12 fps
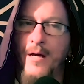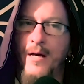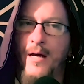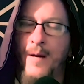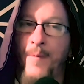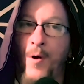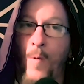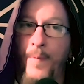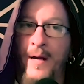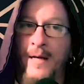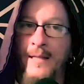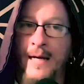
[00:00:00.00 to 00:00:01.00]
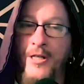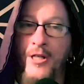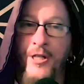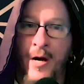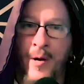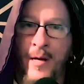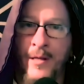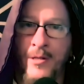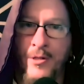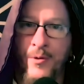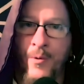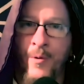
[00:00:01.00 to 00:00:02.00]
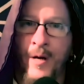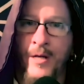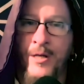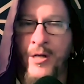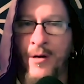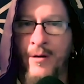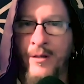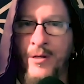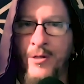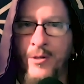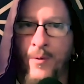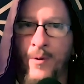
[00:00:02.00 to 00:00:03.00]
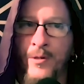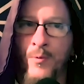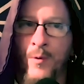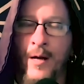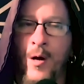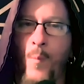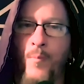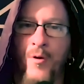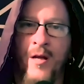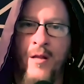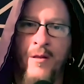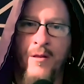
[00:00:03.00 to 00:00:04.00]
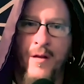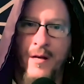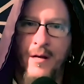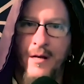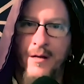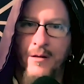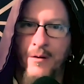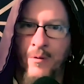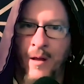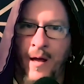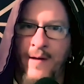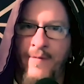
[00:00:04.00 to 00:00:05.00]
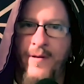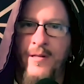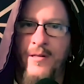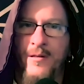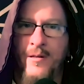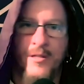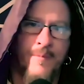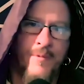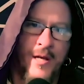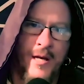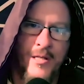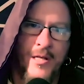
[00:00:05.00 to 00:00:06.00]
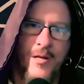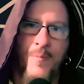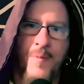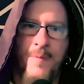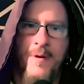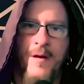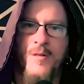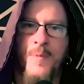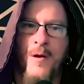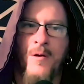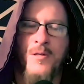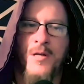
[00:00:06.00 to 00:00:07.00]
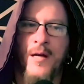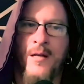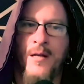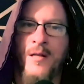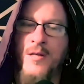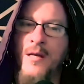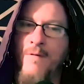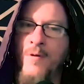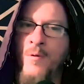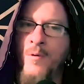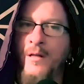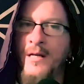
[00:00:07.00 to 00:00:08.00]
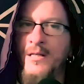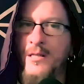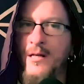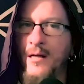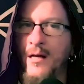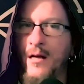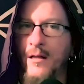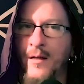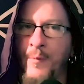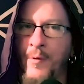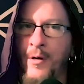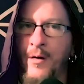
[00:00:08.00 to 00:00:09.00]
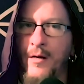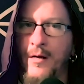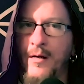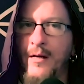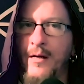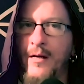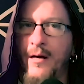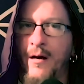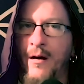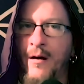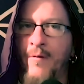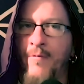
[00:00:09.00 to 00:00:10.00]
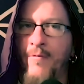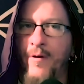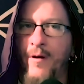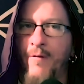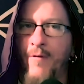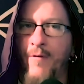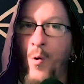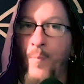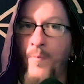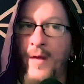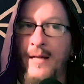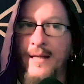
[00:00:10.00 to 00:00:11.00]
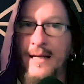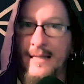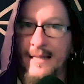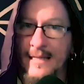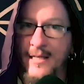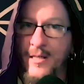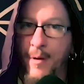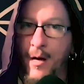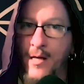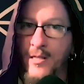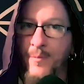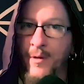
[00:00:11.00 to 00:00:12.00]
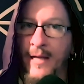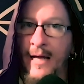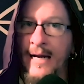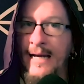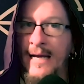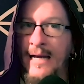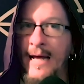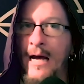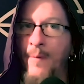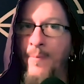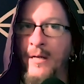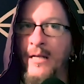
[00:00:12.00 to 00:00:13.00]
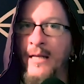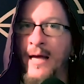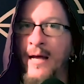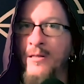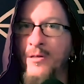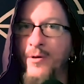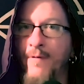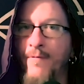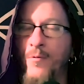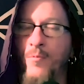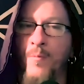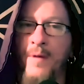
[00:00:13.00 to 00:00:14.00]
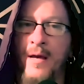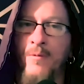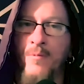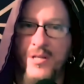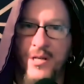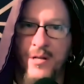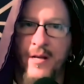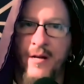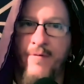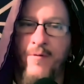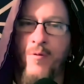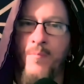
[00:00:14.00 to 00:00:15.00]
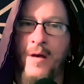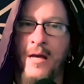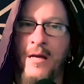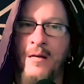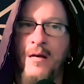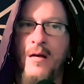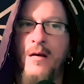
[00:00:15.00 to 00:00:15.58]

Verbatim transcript: And I'm hoping that sharing this story and sharing these stories will help breathe new life into some things that you may be experiencing, and to give you at least a, a glimmer of, of hope that, that this is possible, that it can happen. And that is, if you remain resilient, if you remain,